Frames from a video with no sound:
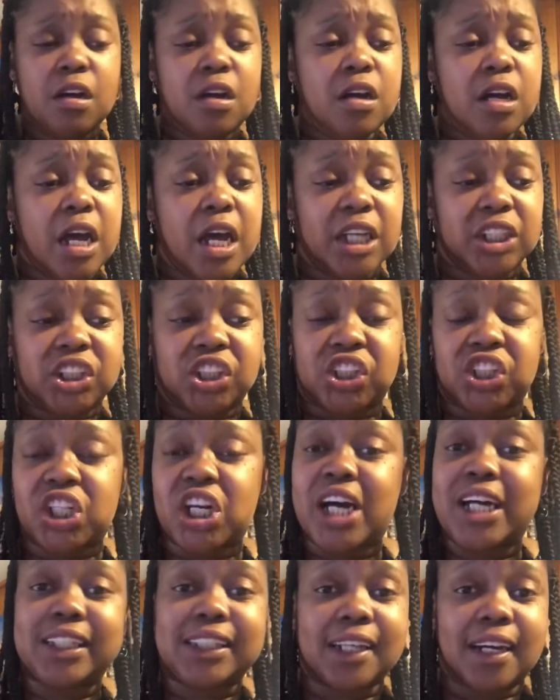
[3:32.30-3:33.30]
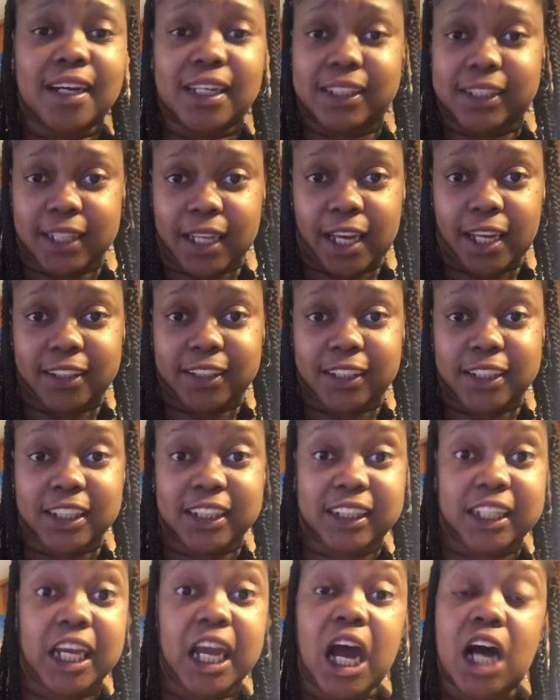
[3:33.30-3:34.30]
It's just a test to
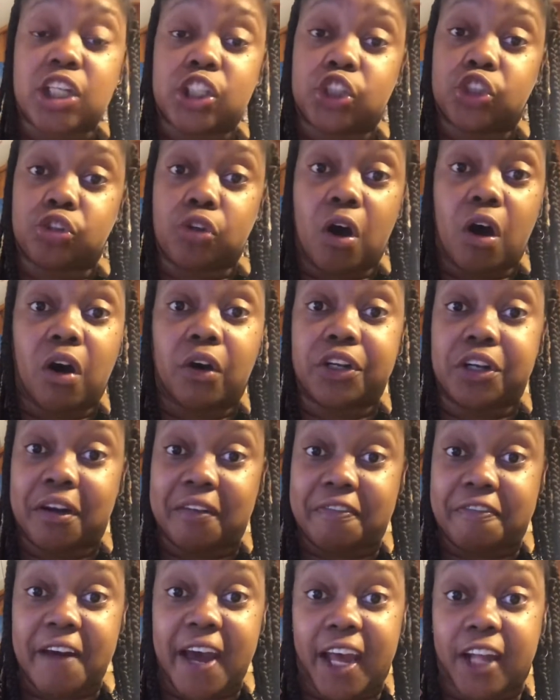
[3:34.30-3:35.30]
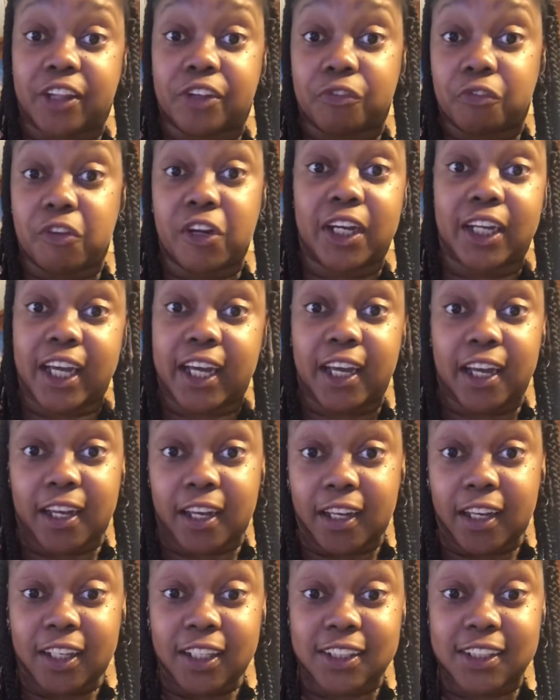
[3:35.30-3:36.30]
see how strong your faith
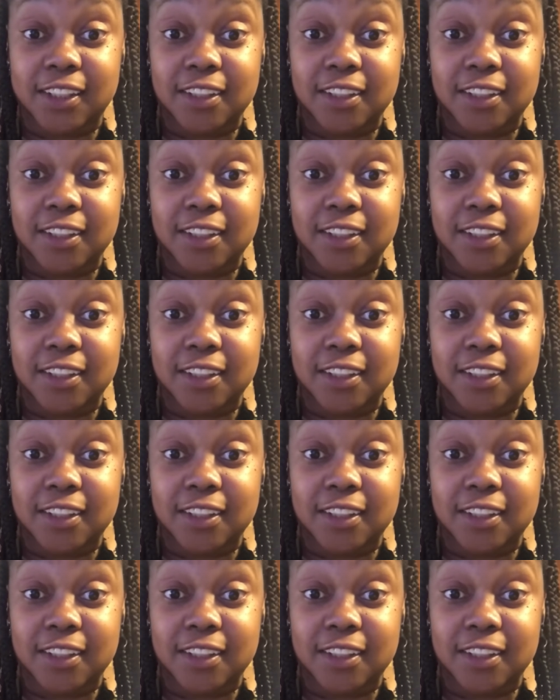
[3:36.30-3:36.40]
really is.